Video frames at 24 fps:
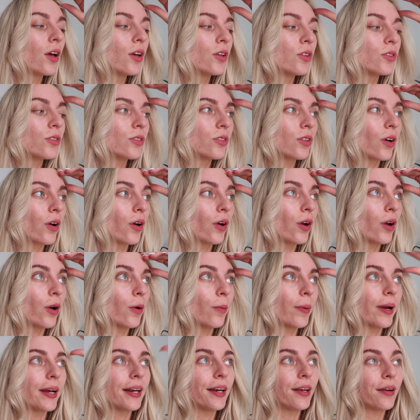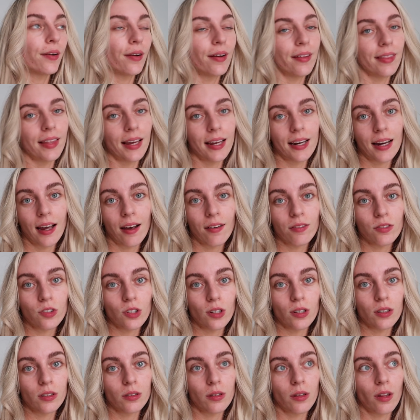So we're going to go there to have
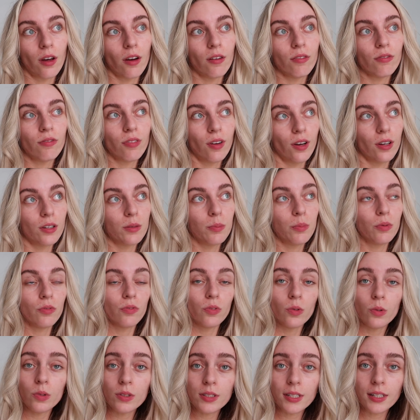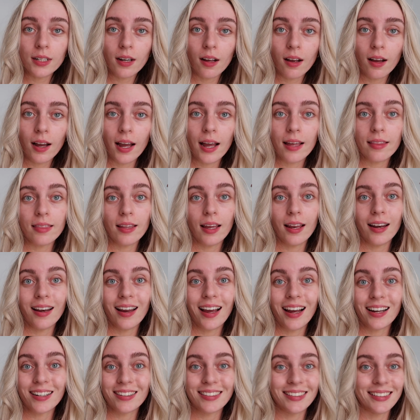drinks with her first before dinner, and then
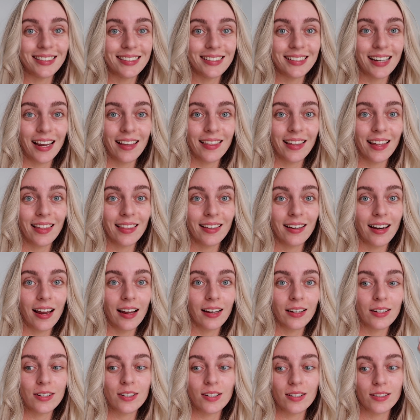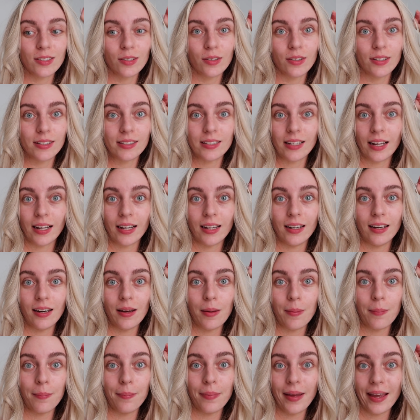actually stay there the night because she's got a second
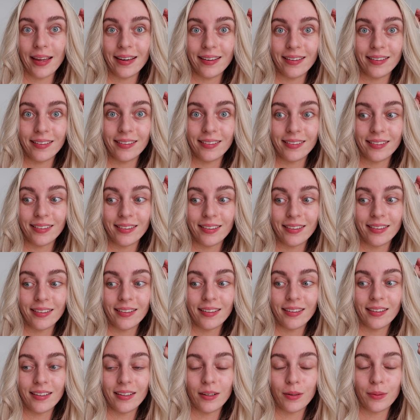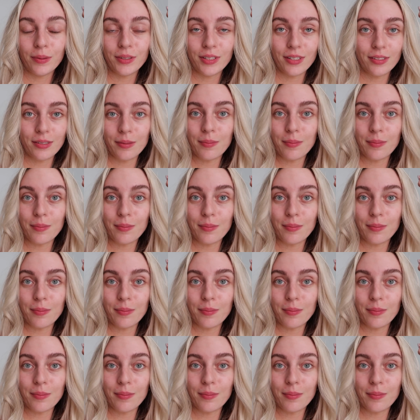bed, which is